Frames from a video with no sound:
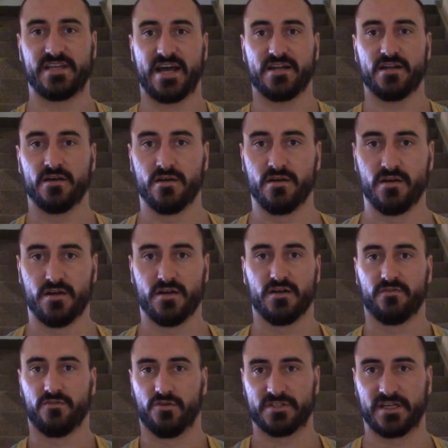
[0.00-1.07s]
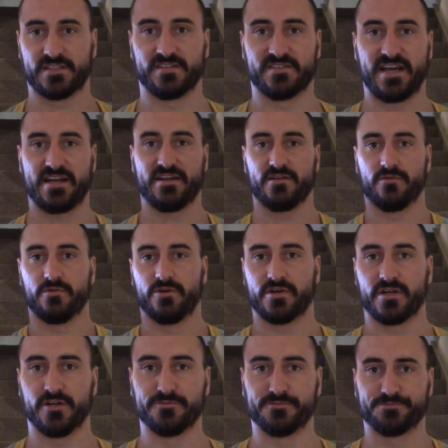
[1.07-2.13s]
10, 4 sets of 10 in your
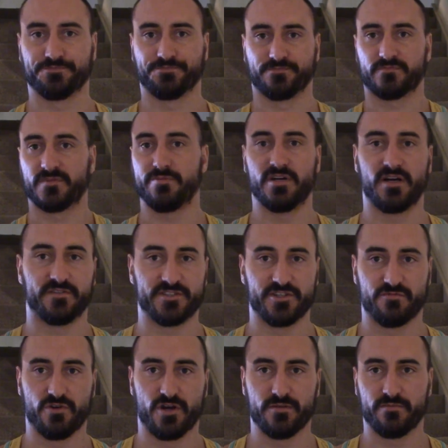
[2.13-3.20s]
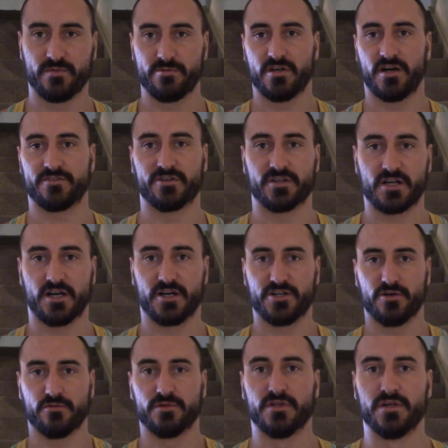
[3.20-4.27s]
workout, maybe after your run, maybe after your
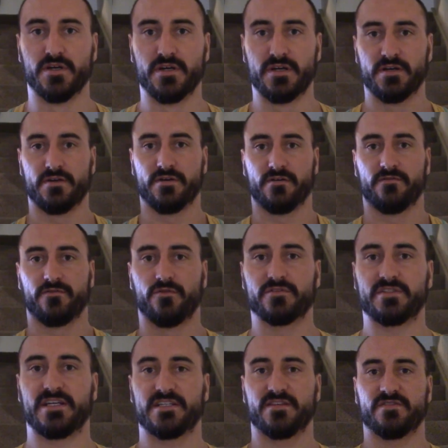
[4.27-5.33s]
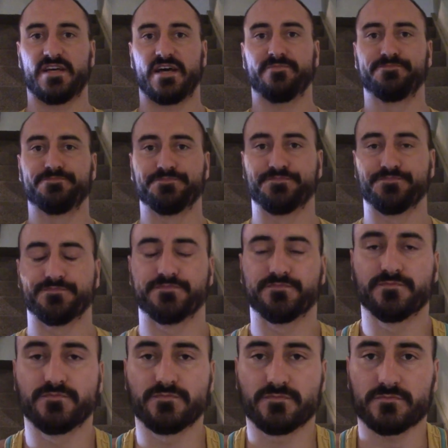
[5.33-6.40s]
cardio, 4 sets of 10.
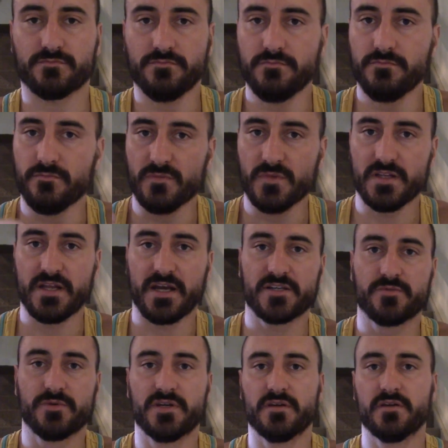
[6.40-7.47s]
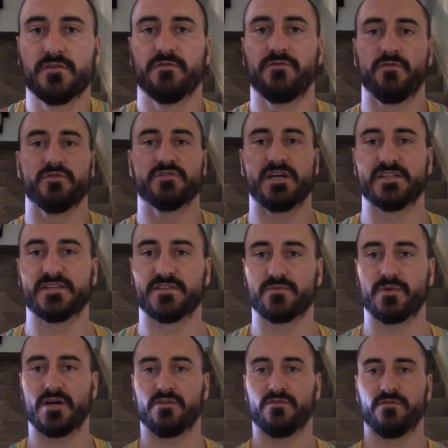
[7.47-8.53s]
Next week, 4 sets of
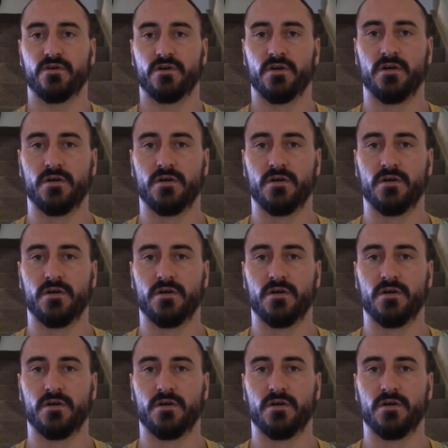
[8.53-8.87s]
12,